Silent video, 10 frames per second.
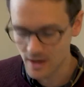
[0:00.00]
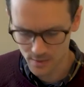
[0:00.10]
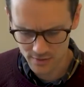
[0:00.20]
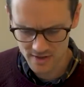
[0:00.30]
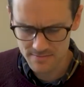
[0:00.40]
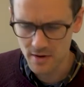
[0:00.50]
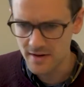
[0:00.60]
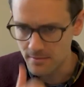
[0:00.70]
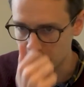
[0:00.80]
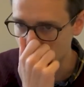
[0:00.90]
way I want to respond
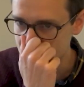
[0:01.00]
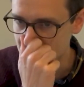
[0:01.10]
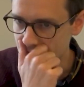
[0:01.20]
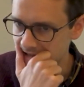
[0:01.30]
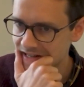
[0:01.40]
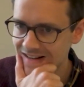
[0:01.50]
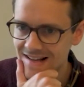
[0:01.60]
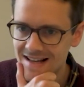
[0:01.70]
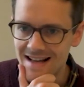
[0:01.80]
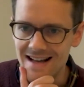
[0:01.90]
in prayer to this
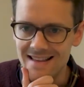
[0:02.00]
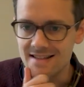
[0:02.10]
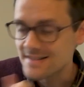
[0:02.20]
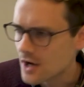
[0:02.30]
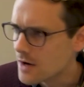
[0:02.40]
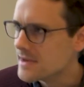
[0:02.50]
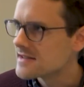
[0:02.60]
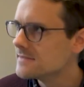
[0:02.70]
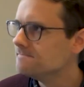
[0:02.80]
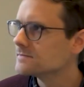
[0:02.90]
psalm
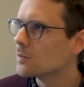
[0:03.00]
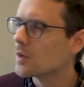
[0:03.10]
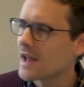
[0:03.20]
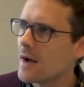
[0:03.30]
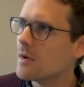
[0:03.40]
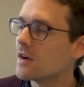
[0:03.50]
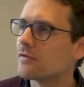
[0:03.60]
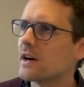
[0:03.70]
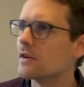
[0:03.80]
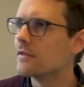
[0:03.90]
is, what am I
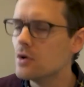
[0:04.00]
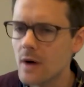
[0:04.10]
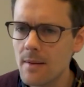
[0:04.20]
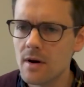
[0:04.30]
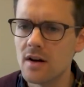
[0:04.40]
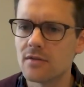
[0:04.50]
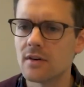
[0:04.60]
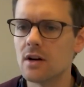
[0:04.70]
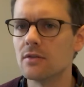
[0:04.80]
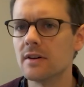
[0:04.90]
afraid of? Who am I
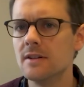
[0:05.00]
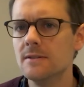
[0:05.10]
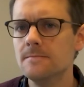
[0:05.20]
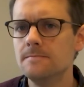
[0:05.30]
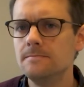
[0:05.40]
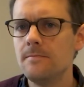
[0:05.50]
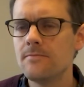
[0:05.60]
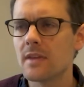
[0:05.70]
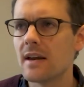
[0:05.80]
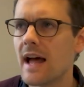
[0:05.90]
afraid of? And
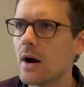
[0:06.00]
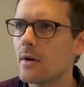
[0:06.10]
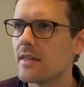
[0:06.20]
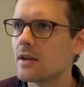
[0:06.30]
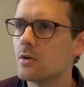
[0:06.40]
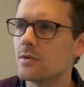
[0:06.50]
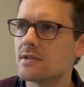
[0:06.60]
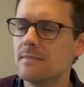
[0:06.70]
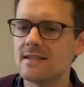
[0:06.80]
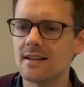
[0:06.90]
how are they
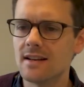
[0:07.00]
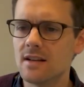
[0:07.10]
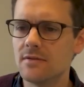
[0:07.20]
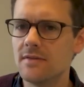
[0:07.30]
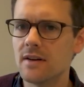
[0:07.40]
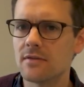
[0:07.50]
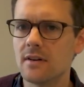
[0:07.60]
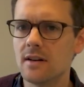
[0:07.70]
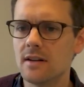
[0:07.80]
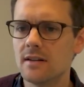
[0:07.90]
causing me to live
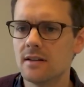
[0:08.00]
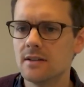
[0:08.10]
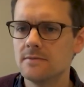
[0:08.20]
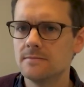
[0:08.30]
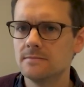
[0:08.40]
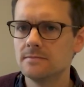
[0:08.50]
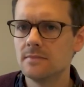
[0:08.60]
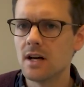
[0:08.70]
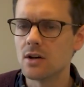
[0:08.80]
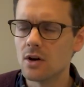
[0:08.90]
differently?
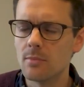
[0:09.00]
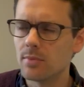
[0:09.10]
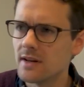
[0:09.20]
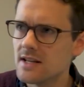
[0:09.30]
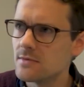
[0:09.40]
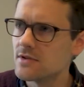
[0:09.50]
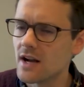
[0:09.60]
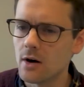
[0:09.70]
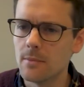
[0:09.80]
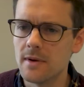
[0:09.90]
And God, please, would you
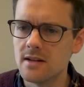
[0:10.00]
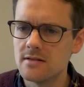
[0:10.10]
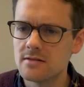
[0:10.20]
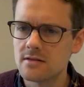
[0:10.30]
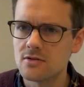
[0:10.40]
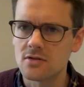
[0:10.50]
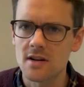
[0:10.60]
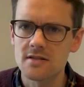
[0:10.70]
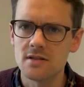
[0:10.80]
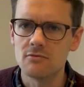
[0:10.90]
help me to
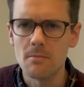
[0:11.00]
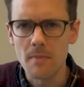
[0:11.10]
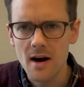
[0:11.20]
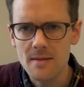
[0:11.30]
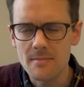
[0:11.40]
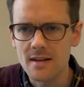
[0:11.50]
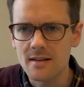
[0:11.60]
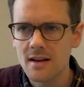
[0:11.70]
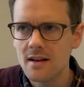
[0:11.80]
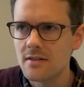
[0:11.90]
trust you? Remind
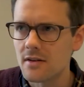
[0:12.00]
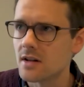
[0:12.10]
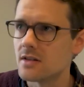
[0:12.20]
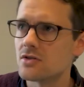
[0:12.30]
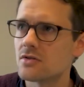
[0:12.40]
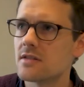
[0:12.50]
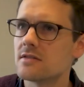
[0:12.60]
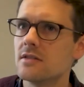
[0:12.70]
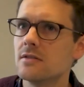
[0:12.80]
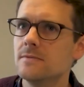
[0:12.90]
me that I can
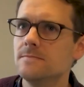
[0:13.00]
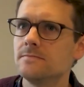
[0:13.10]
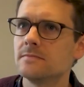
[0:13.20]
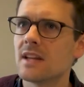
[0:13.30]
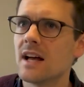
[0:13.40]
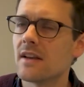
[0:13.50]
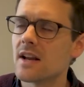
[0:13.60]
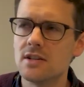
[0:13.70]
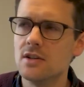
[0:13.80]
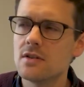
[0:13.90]
trust you and that
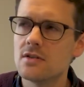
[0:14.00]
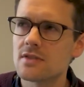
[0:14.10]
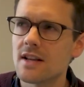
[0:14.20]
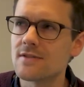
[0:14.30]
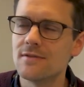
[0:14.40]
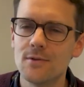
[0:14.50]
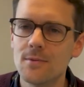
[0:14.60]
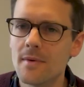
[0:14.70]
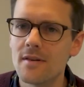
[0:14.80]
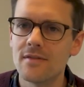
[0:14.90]
actually you can
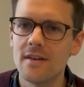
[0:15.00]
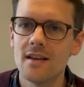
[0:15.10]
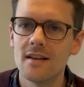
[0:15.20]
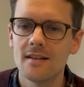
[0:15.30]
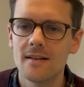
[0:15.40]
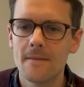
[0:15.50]
transform my fear.